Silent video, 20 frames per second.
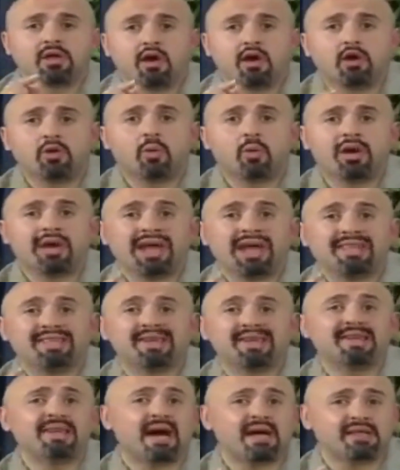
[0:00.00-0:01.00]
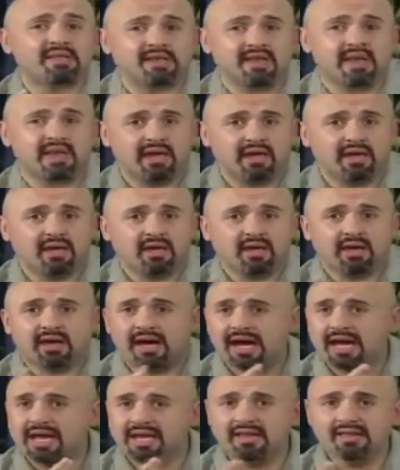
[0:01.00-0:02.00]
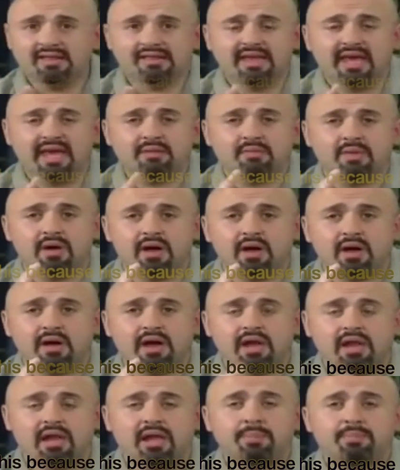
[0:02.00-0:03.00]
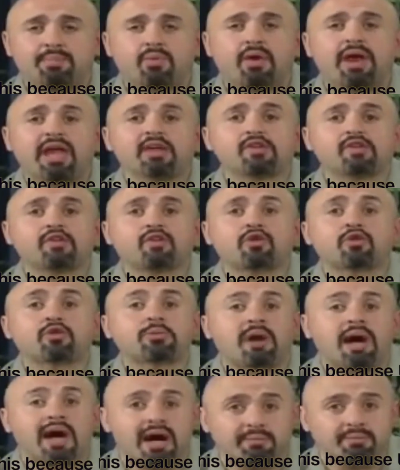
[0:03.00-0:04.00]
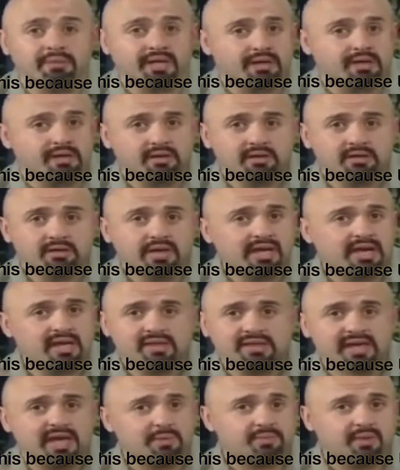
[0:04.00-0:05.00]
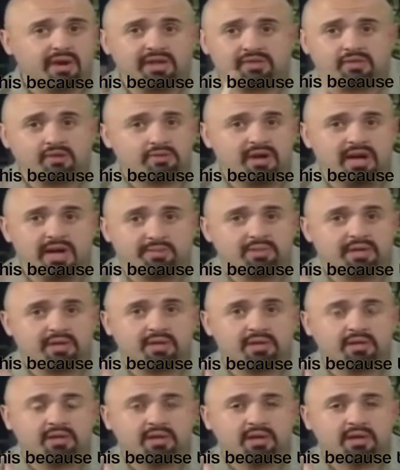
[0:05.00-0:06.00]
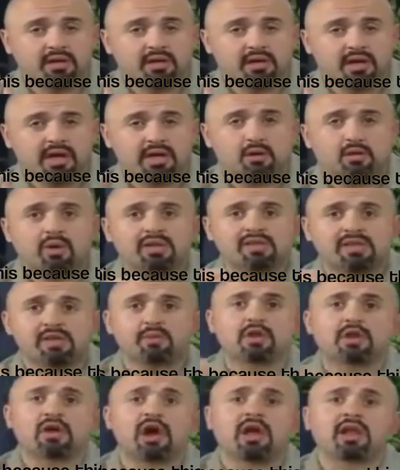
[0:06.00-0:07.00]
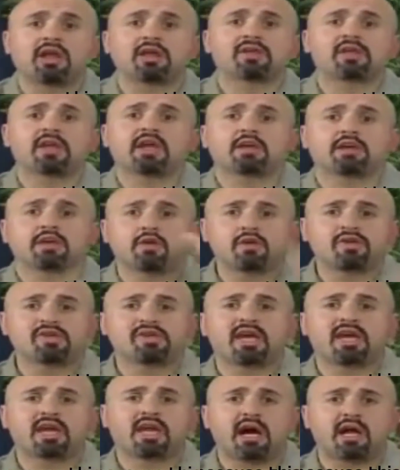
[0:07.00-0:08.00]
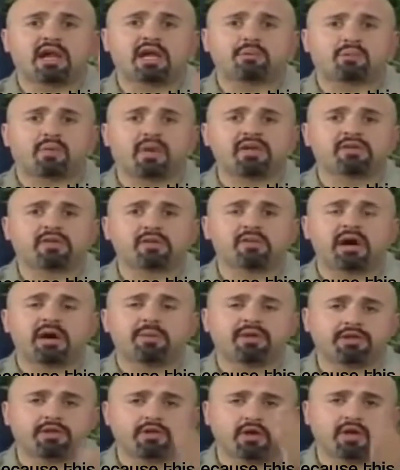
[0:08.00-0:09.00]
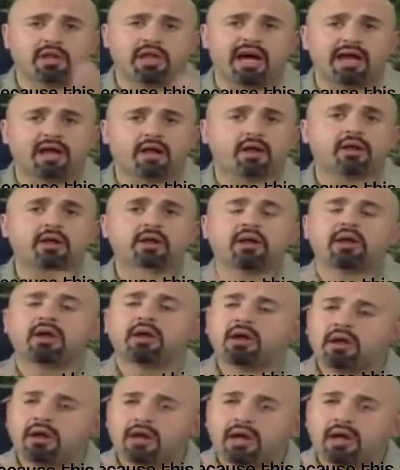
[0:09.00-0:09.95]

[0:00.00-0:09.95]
Note what I did not say. I didn't say Allah prays to Muhammad. I didn't say he prays to Muhammad. I don't want someone calling saying, you said Allah prays to Muhammad, you're a liar.